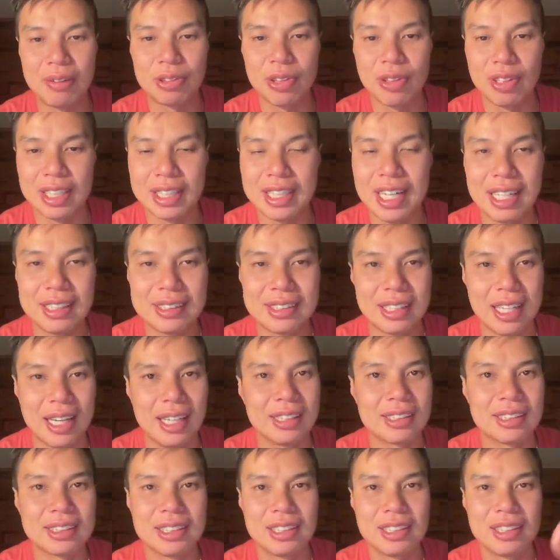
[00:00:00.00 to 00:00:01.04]
during the
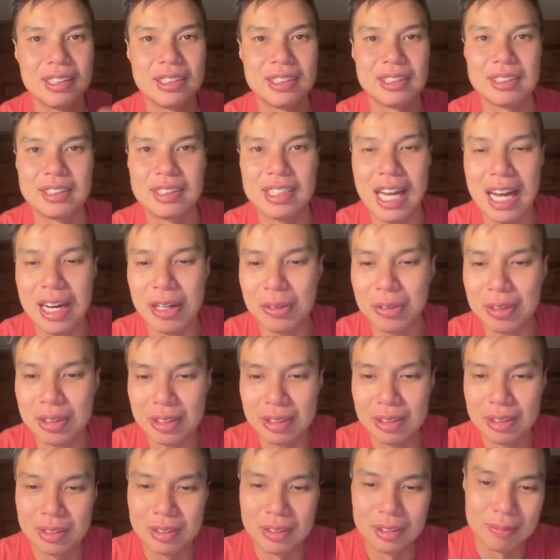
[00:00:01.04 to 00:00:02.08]
contest now.
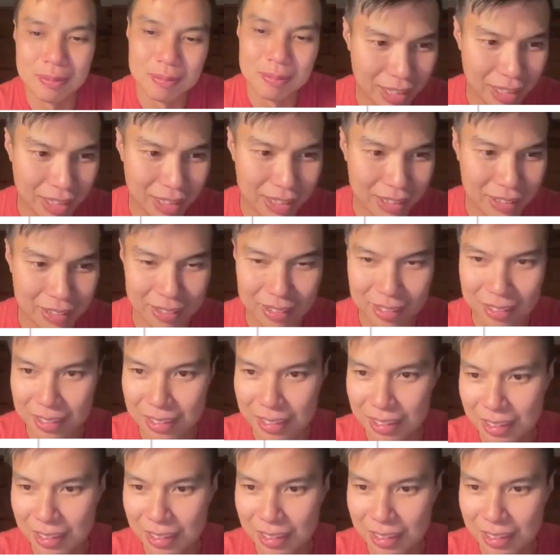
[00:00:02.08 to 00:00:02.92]
And,